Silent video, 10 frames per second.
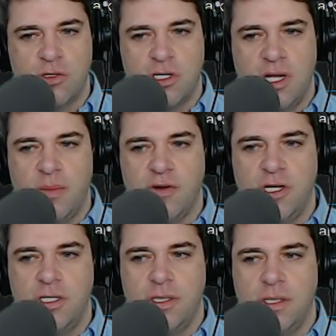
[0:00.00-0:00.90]

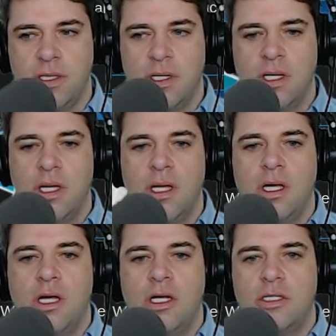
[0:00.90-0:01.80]
collaboration.
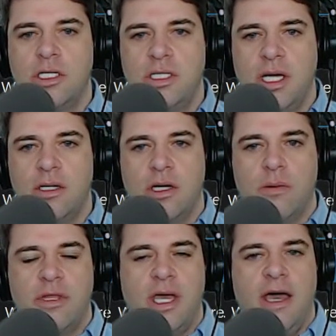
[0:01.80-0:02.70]
So let's take a look at
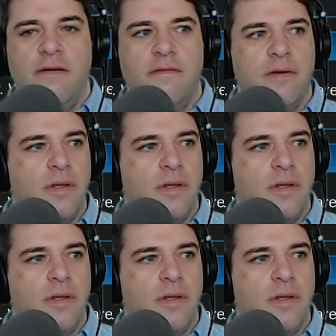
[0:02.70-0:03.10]
what they have.